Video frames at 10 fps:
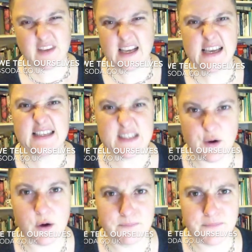It's
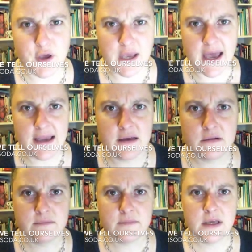not, okay?
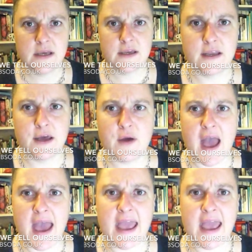You know, a